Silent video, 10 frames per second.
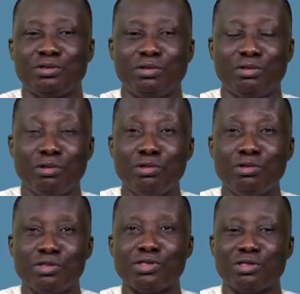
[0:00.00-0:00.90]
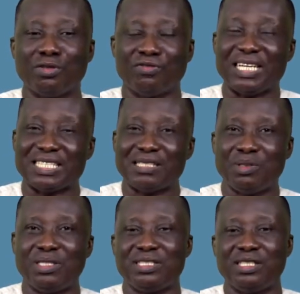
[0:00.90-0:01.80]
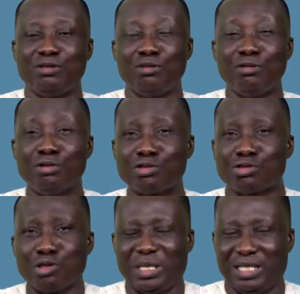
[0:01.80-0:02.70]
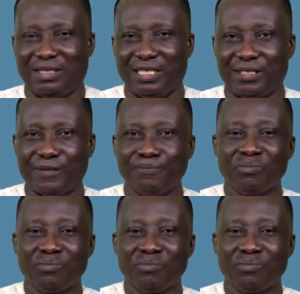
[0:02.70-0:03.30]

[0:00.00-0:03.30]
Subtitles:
you lose your flexibility, you lose so many things.